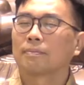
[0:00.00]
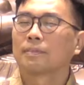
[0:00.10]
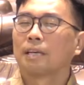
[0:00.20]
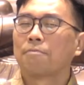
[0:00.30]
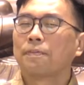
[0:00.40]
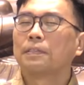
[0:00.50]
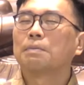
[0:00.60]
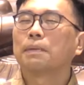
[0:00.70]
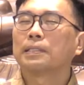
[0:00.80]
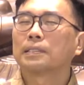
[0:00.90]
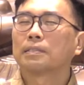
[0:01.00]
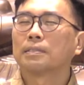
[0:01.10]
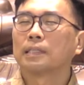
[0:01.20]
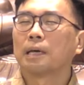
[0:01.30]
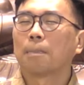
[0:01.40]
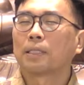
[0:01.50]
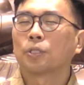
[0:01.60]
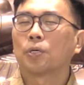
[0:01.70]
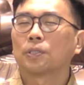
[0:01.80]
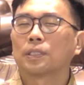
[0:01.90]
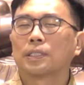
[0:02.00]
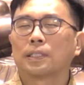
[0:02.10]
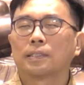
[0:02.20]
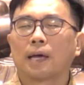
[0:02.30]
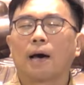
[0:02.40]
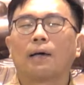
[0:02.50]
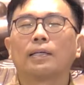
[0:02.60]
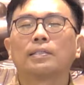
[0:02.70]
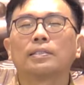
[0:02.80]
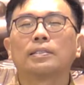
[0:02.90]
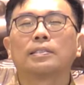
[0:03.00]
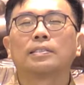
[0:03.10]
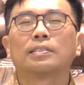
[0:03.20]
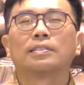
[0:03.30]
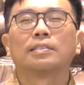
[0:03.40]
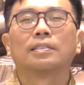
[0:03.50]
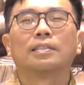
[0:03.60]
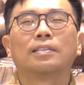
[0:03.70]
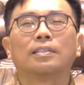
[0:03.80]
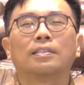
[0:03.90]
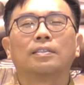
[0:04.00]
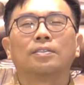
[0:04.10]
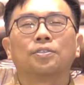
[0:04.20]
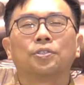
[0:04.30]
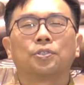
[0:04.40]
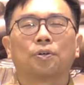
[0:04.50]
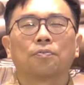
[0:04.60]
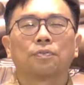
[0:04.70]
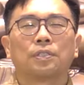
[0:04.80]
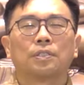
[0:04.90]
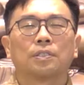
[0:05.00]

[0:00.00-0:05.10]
And feel the muscles in our buttocks, the thighs, soft,